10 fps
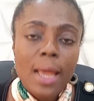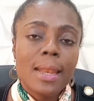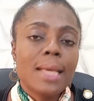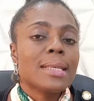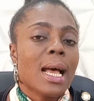
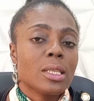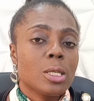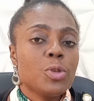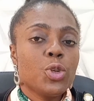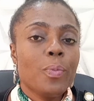Let's
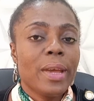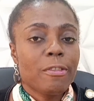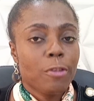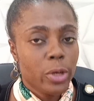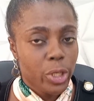assume you make
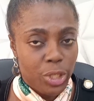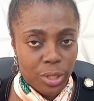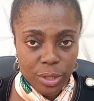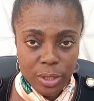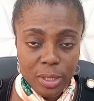
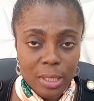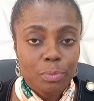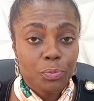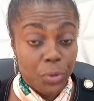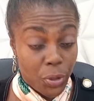furnitures,
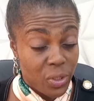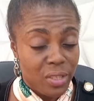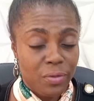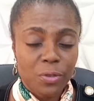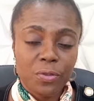
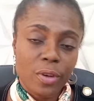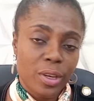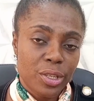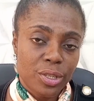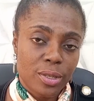beautiful
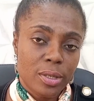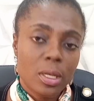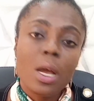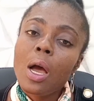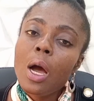furnitures.
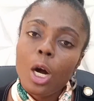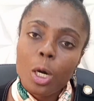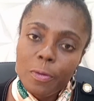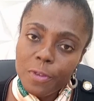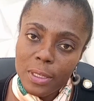
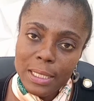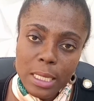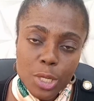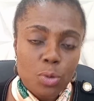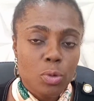Obviously,
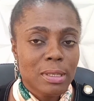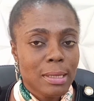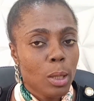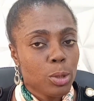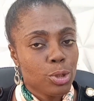you could
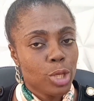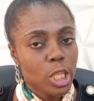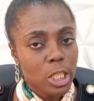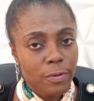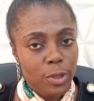sell to
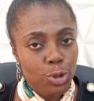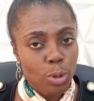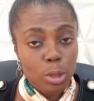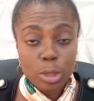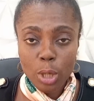
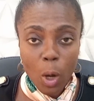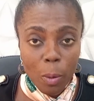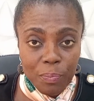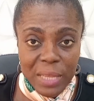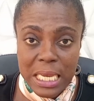individuals,
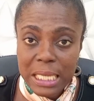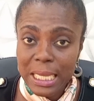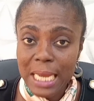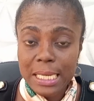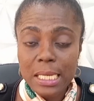companies
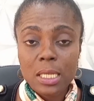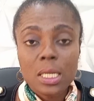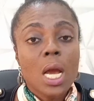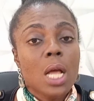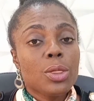that need
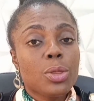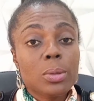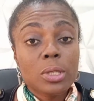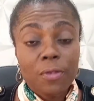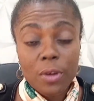
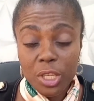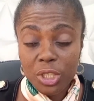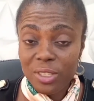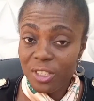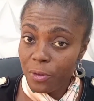those
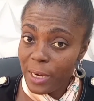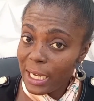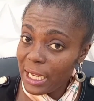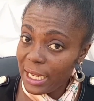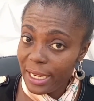furnitures
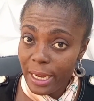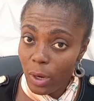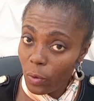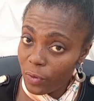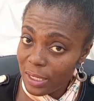directly in their
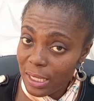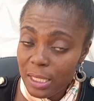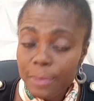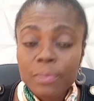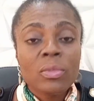
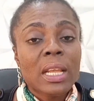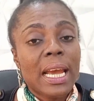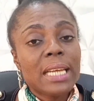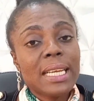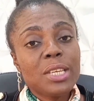offices.
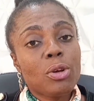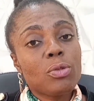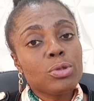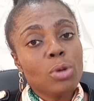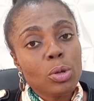And then you
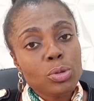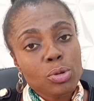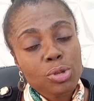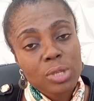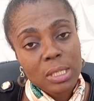could also
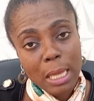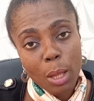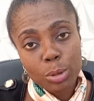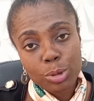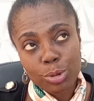
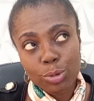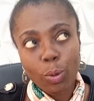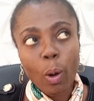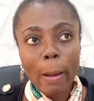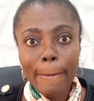sell
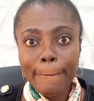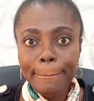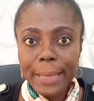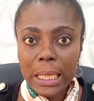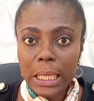to
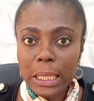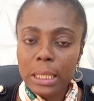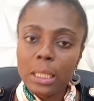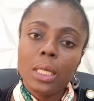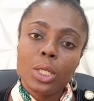
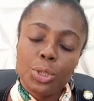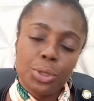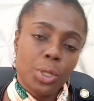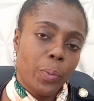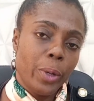big
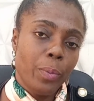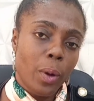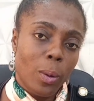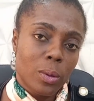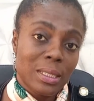shopping
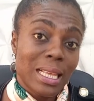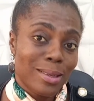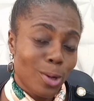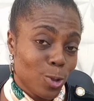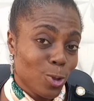malls that
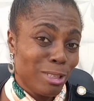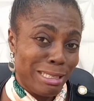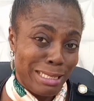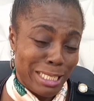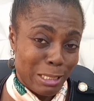also
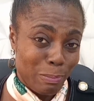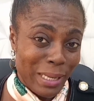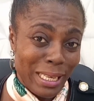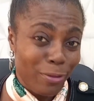display